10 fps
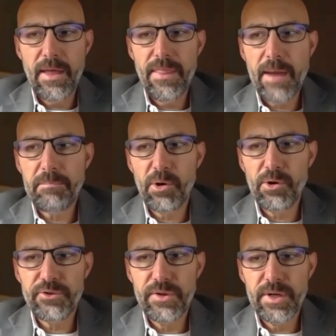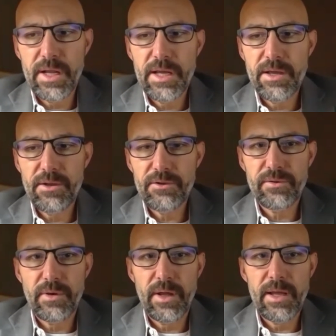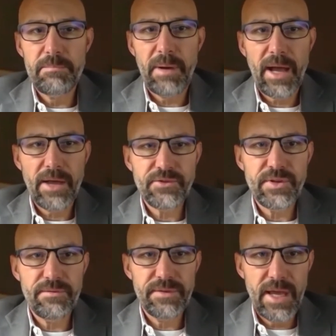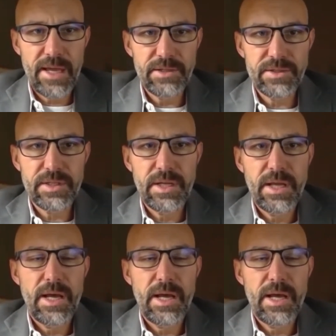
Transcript: that person is a positive case.